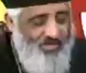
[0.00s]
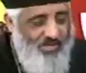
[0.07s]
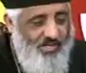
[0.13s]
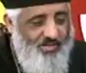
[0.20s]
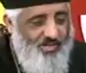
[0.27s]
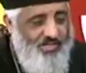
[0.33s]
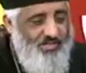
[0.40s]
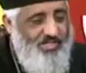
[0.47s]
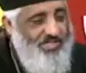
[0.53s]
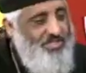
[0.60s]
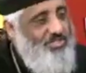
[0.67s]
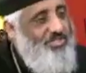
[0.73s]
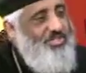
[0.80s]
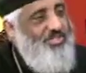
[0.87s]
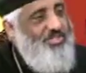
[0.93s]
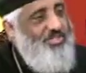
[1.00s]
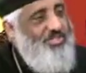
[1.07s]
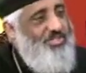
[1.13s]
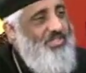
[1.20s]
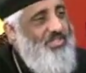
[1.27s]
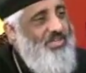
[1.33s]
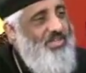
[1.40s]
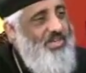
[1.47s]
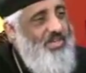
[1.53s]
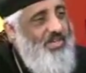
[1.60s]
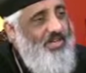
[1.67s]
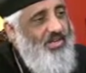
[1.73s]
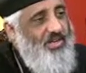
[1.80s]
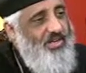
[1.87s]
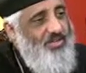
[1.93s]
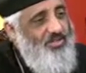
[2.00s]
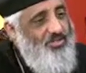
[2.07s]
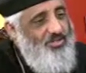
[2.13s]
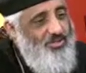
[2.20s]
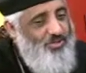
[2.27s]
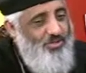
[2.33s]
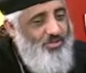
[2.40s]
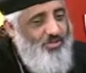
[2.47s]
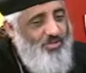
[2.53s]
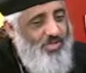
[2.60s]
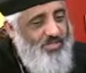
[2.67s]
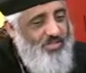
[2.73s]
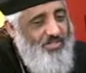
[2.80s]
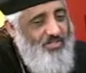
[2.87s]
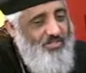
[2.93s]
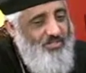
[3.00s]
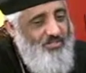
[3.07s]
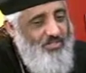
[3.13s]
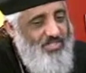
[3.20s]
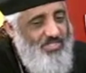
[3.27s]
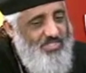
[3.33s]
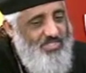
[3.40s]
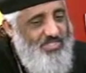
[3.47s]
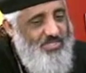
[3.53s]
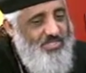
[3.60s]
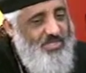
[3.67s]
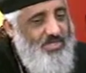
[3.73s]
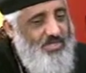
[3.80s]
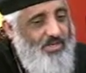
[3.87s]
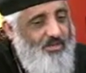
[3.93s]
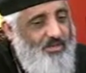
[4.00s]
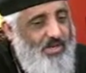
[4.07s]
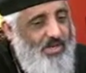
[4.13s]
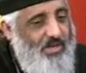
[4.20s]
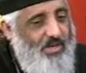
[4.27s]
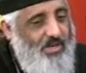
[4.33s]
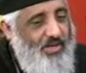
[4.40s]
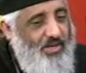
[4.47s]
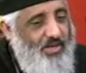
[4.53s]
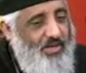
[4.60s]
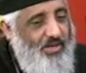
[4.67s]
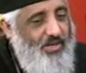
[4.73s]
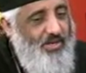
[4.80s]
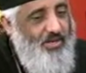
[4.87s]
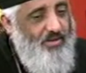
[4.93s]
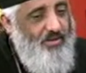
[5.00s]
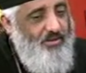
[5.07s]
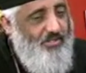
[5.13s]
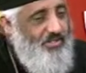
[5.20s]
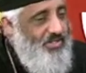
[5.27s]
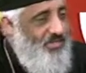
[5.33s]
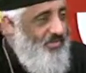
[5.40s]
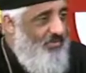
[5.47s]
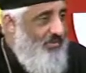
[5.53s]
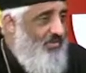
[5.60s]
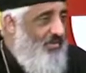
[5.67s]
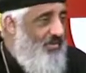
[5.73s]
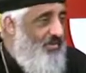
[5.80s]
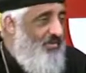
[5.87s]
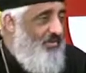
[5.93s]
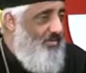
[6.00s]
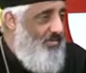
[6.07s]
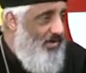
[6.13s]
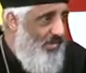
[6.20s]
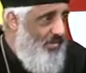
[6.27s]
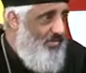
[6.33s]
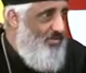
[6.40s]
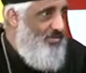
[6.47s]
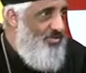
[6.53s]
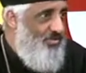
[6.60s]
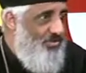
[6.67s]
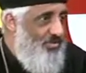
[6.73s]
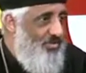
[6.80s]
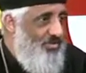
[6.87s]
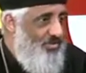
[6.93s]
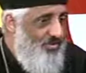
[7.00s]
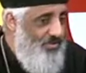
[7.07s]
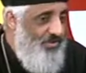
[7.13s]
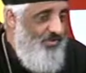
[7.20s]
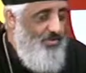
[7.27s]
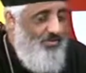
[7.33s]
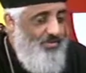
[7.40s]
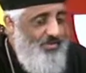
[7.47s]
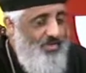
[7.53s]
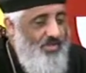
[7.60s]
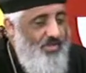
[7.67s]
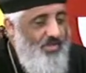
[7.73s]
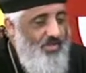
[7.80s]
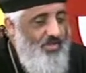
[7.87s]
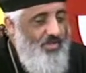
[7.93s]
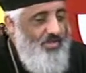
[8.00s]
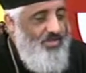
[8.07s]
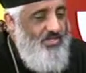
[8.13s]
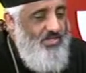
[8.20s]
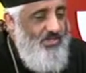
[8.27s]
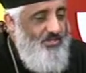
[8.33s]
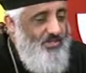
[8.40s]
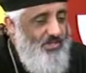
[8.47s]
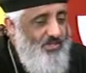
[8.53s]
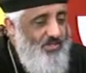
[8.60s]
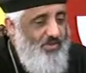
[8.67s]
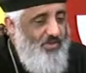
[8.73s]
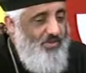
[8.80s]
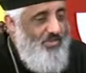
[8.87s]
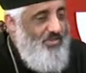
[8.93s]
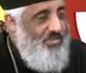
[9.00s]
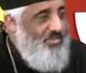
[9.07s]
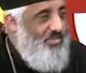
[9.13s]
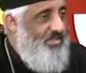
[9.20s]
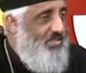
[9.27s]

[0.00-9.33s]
our teachings at the church are dismissed by some of the college students or the youth simply because